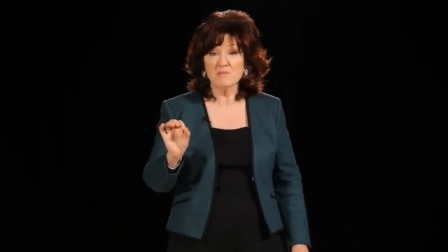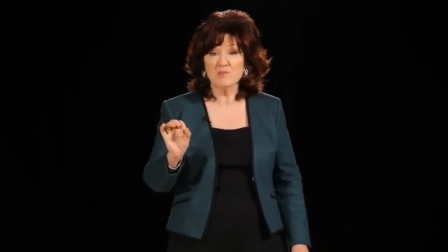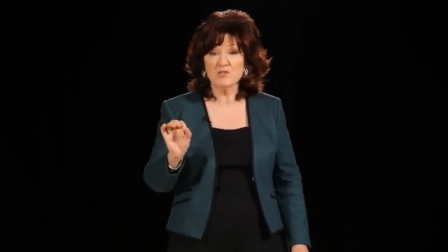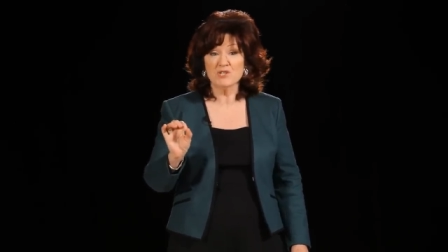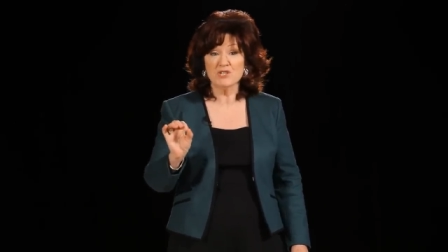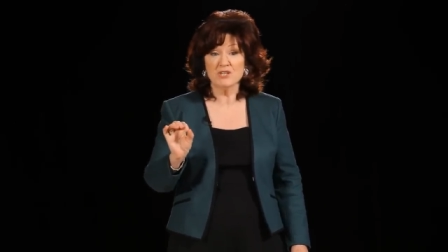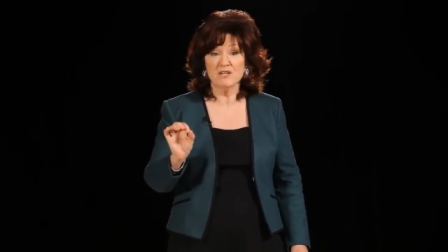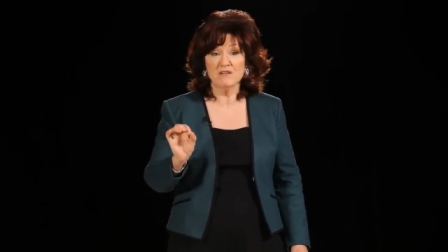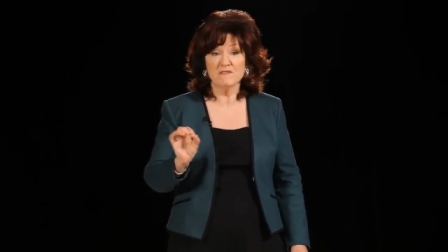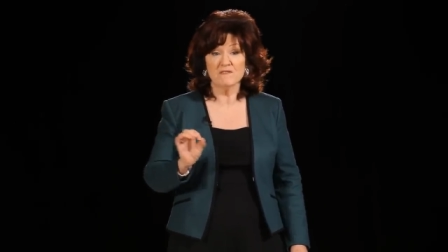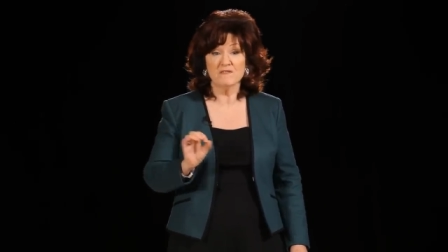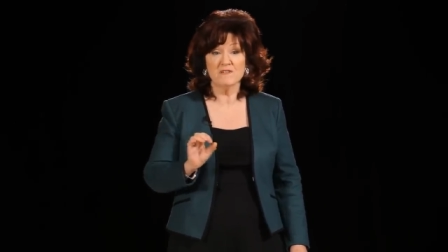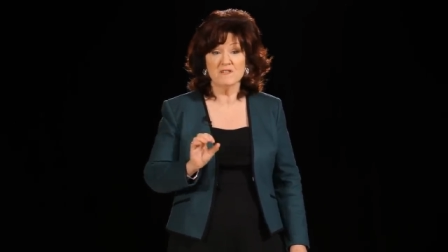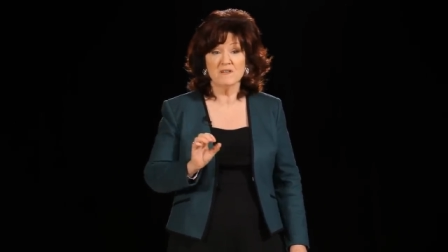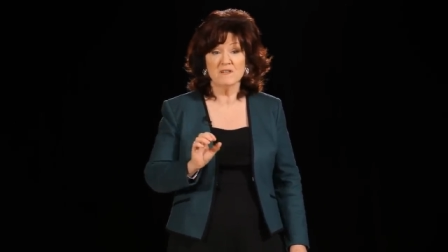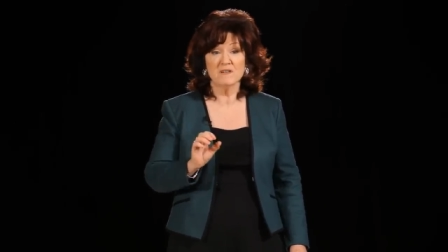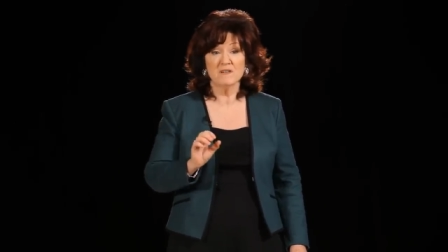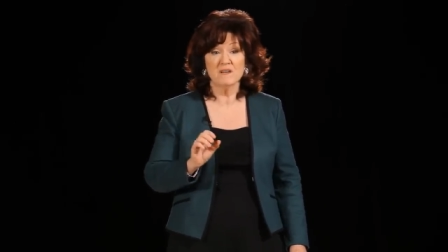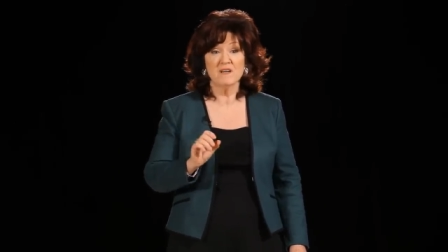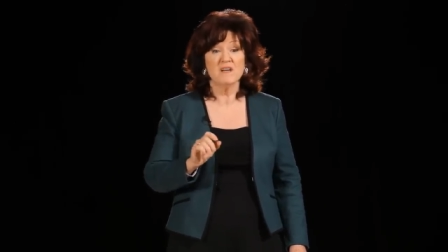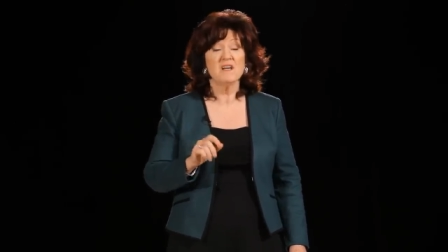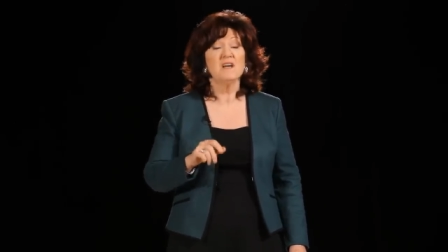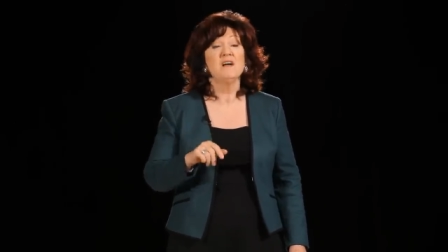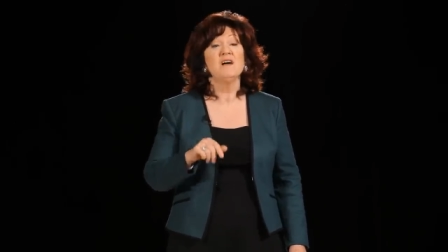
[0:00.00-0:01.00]
shift,
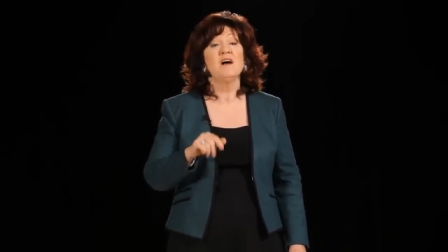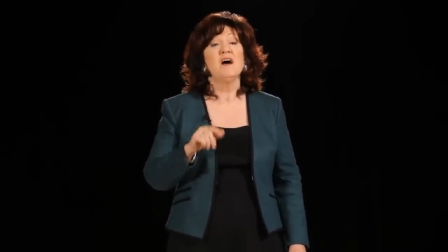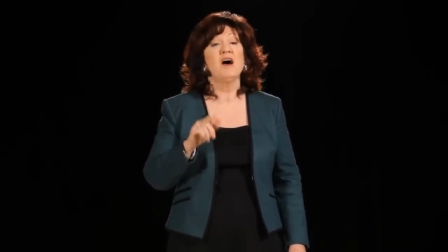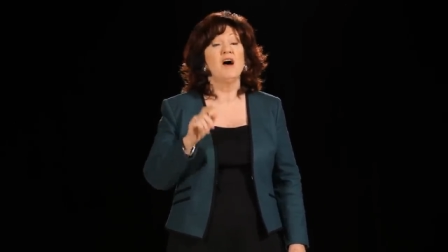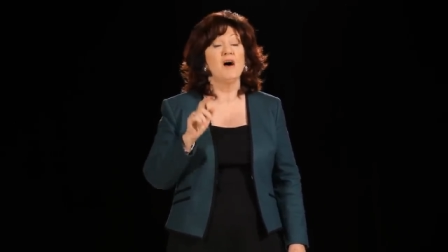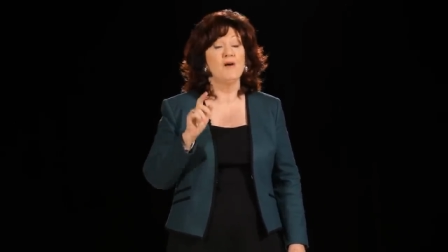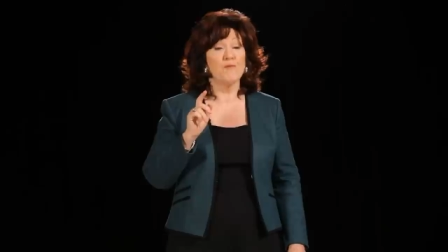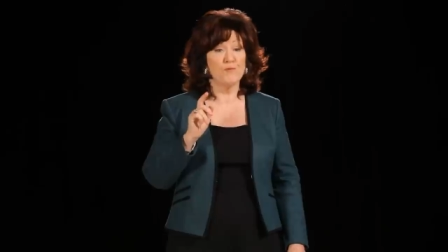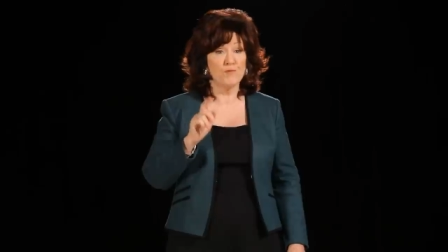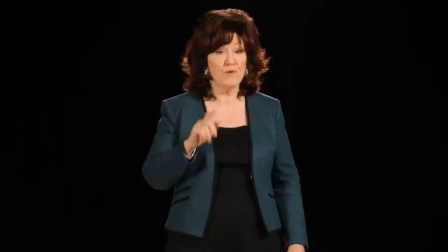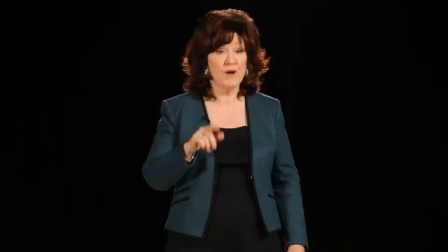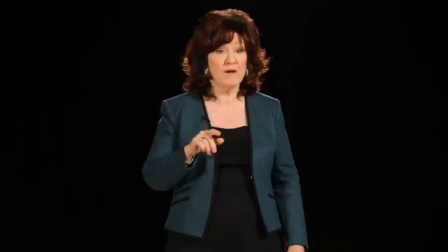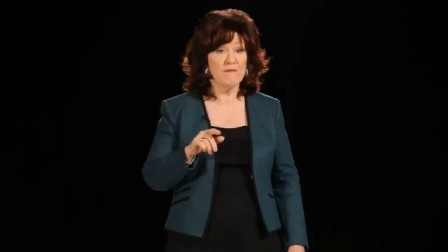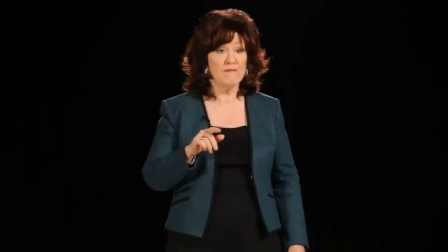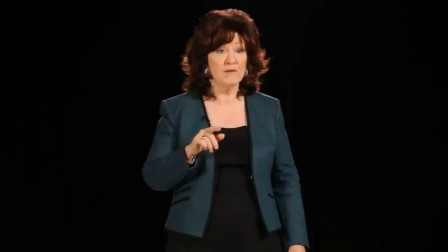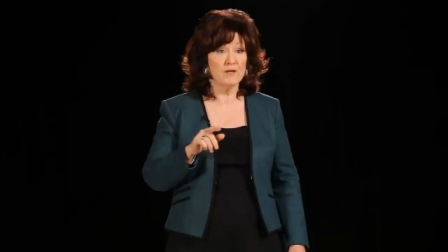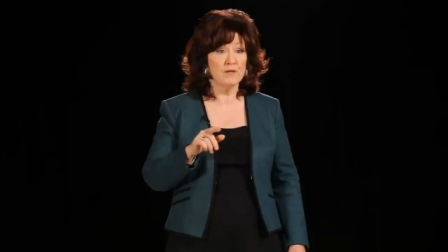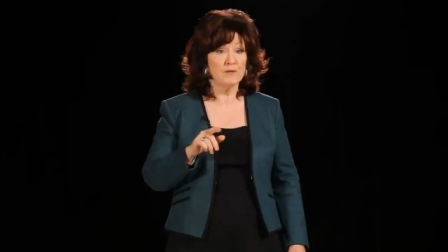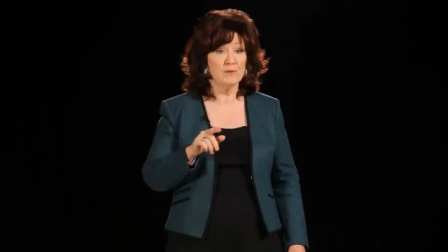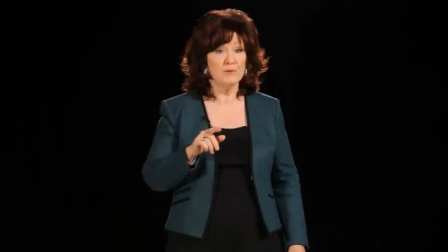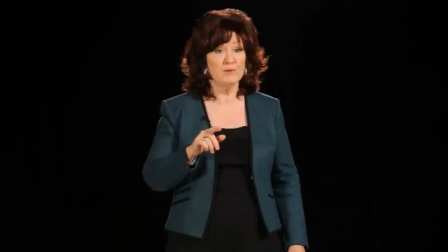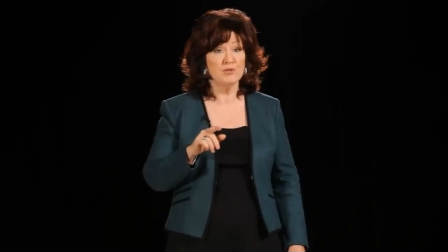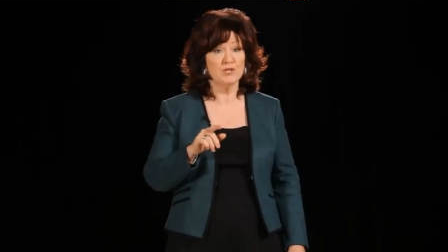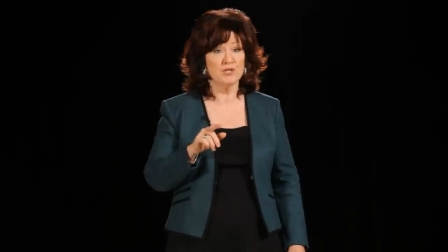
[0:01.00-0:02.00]
a
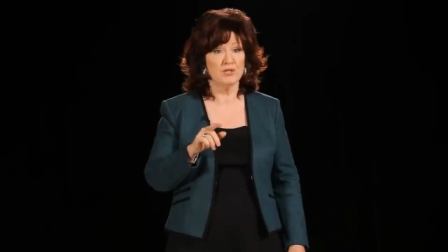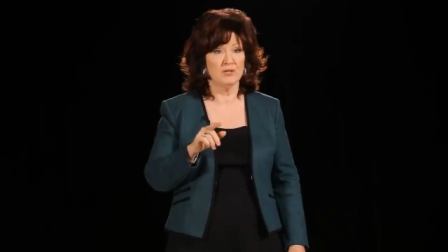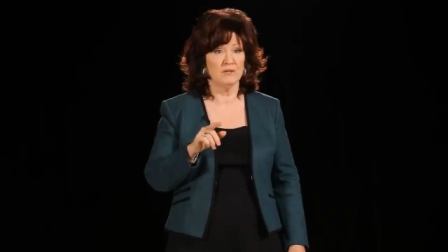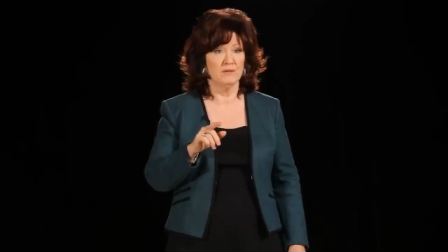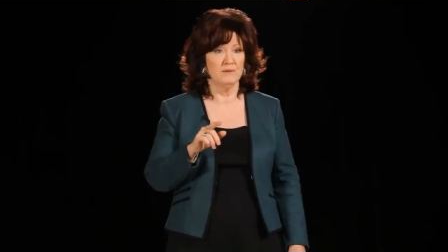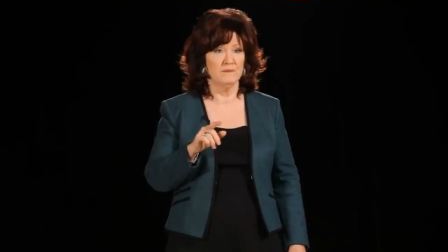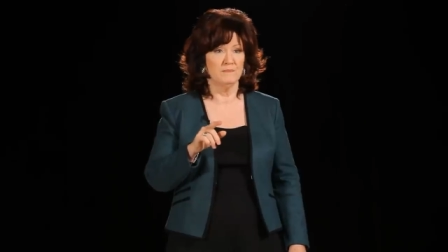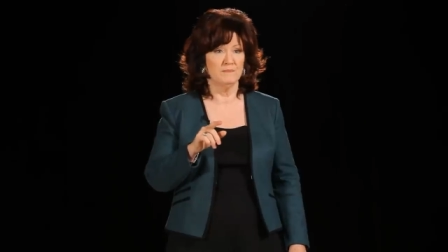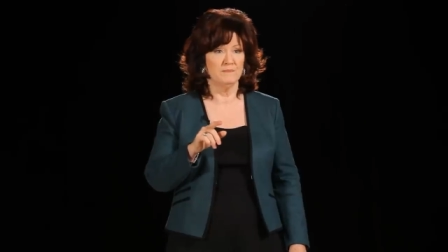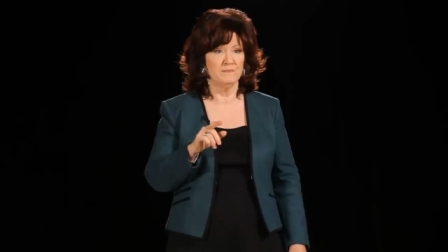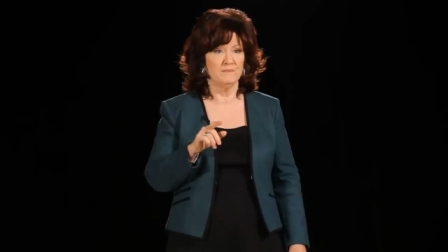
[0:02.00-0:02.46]
revolution.